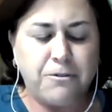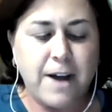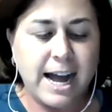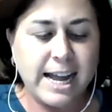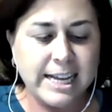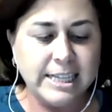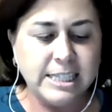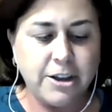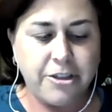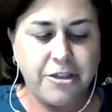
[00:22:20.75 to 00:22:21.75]
you'll
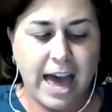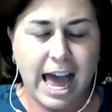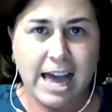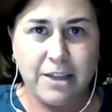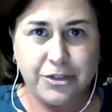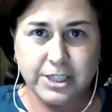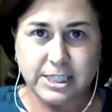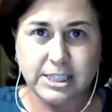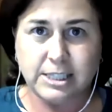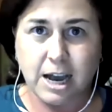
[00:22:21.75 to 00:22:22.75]
find that
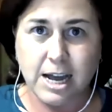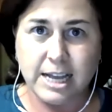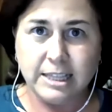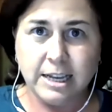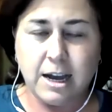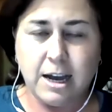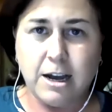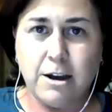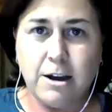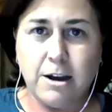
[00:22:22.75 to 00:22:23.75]
the son
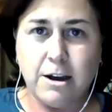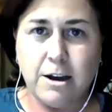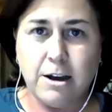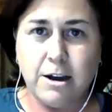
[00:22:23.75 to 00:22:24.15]
of